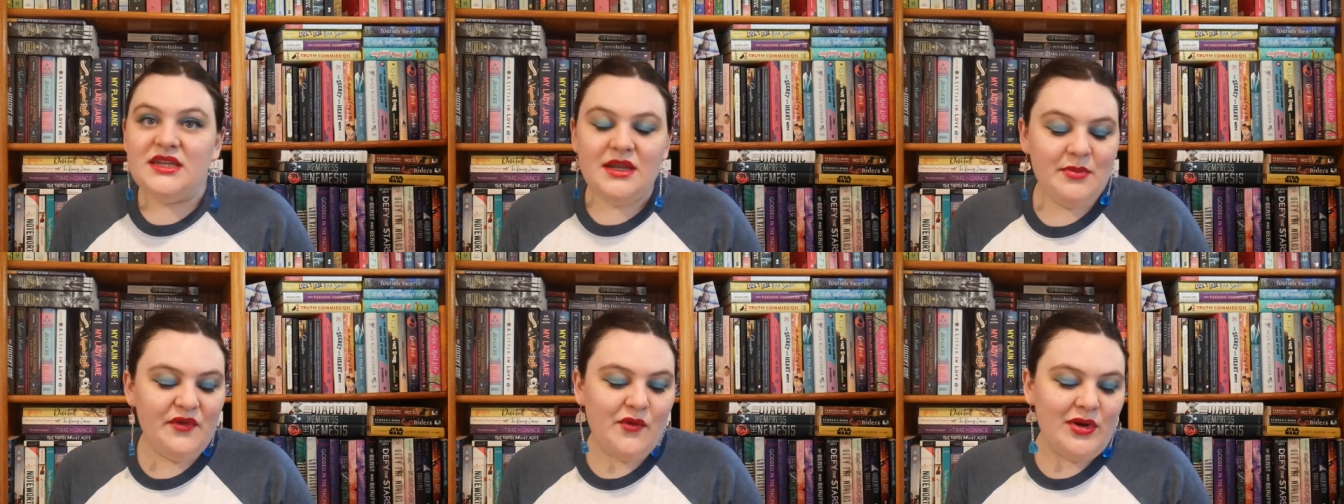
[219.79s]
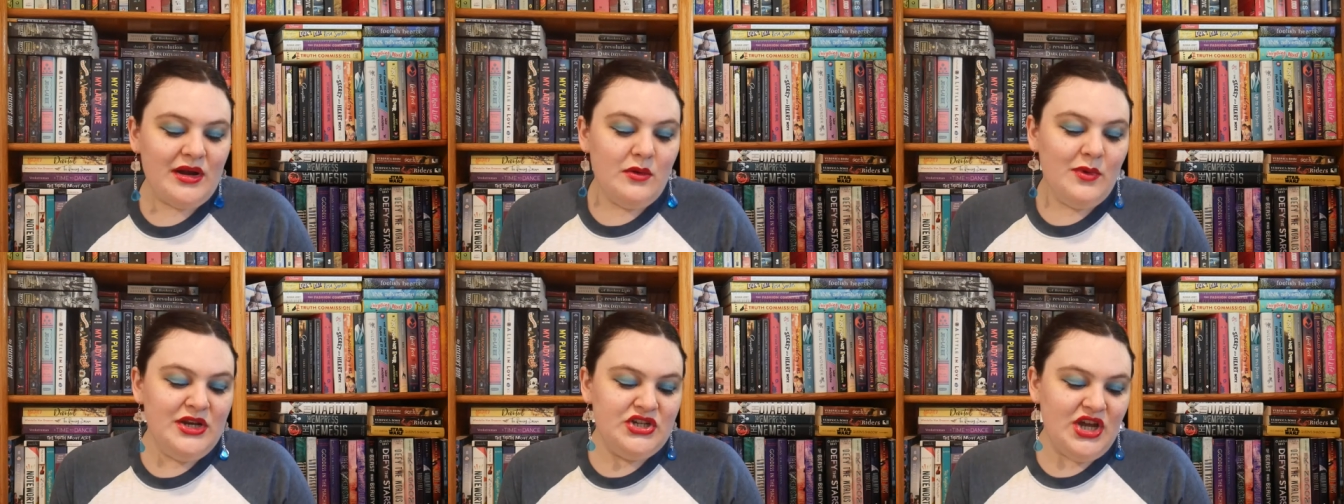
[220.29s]
Number four,
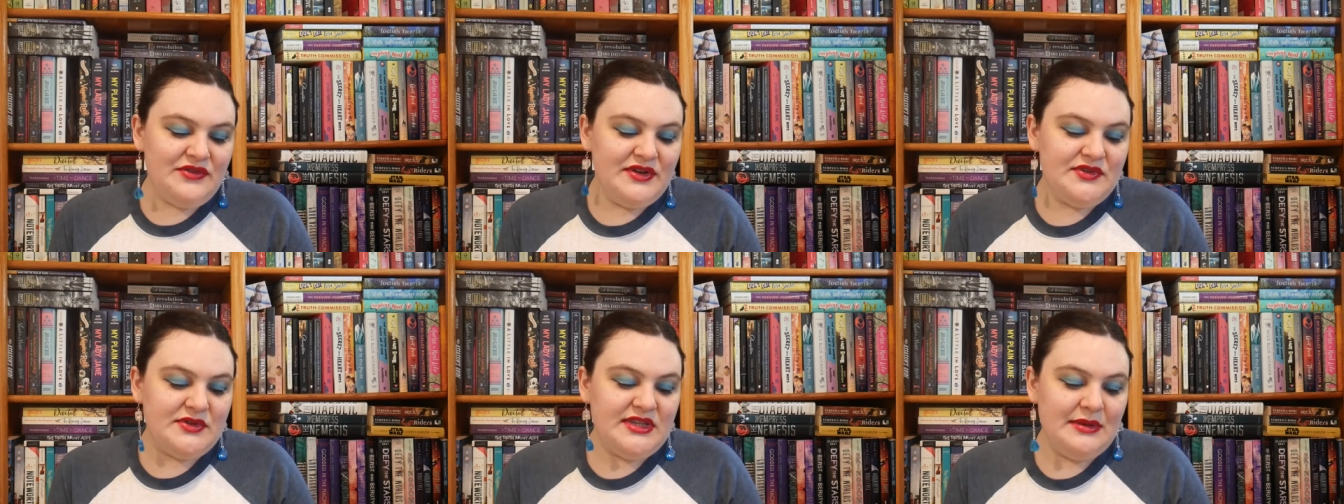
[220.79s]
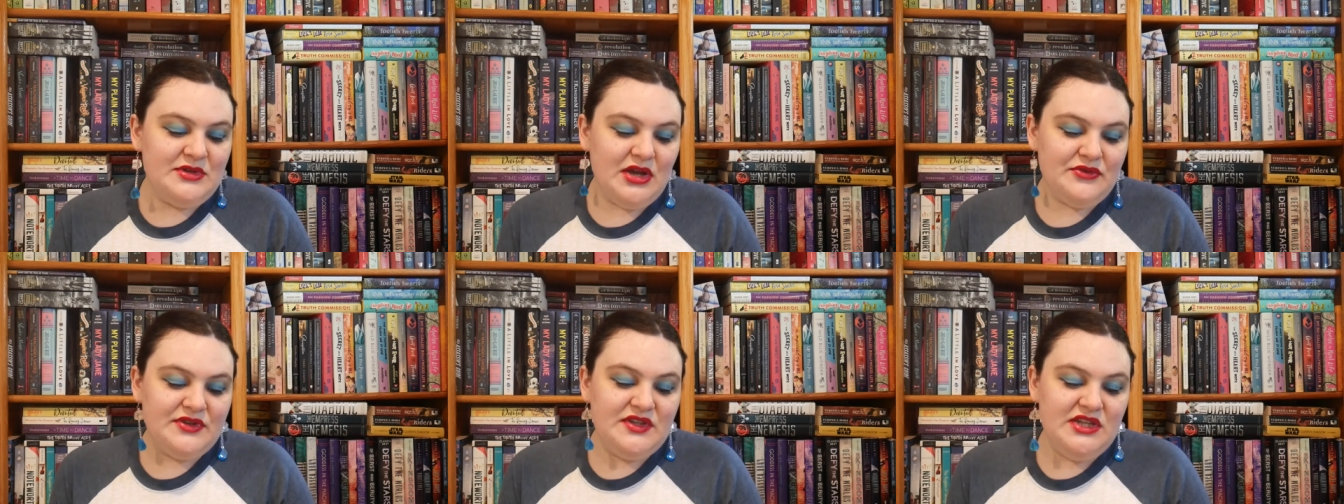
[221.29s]
what genres or
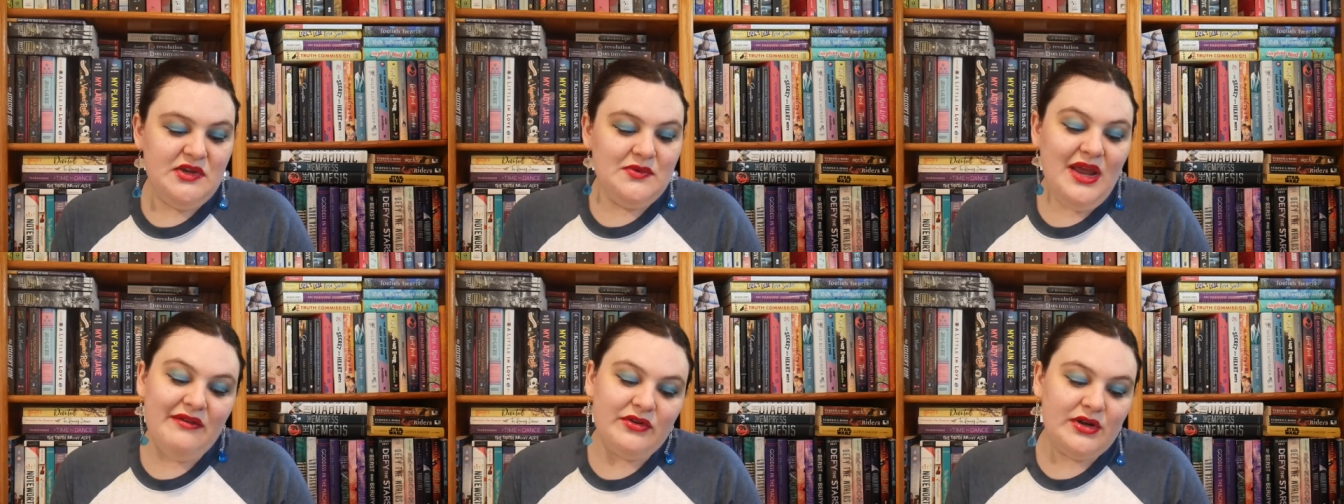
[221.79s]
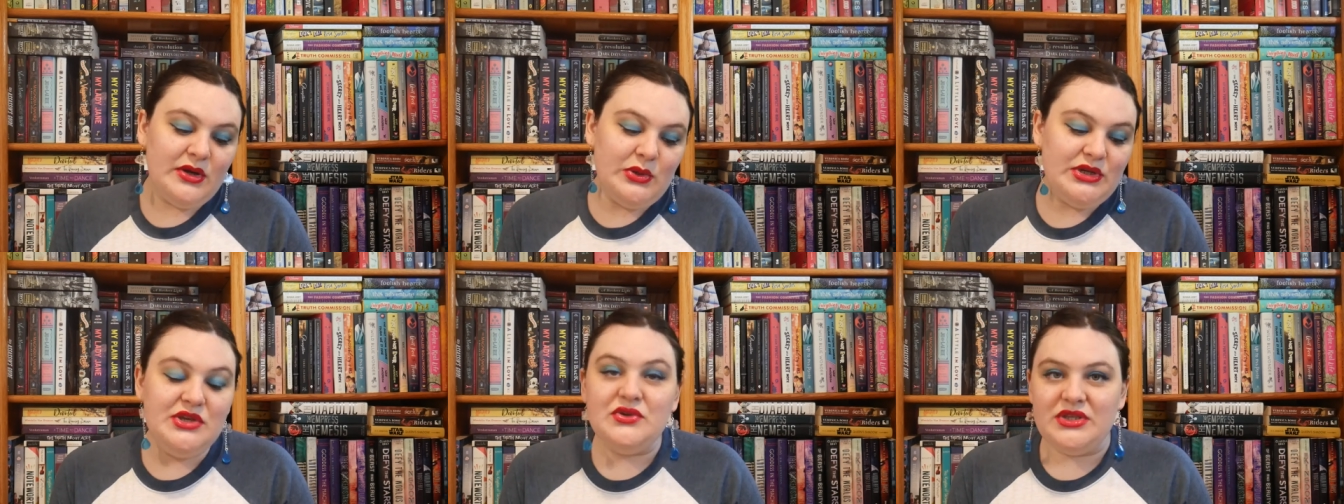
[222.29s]
subgenres do you never
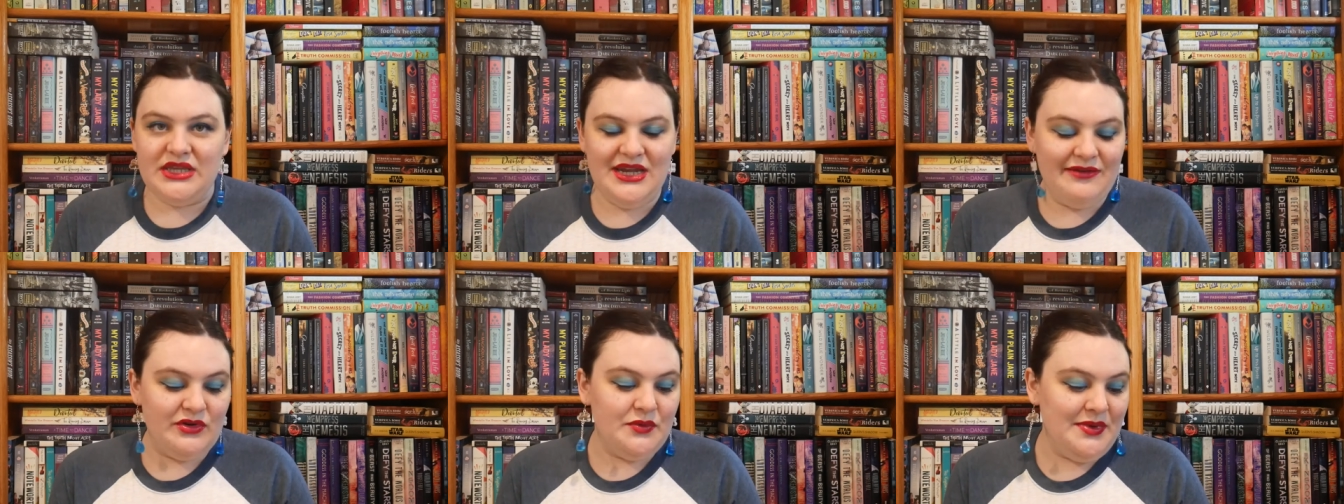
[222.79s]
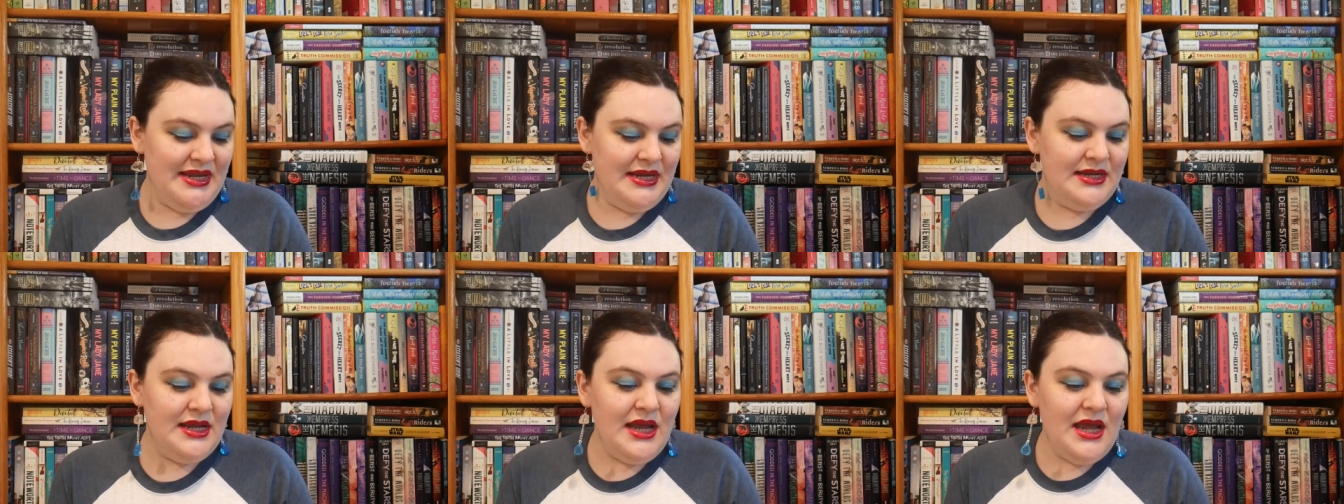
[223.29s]
or usually never read?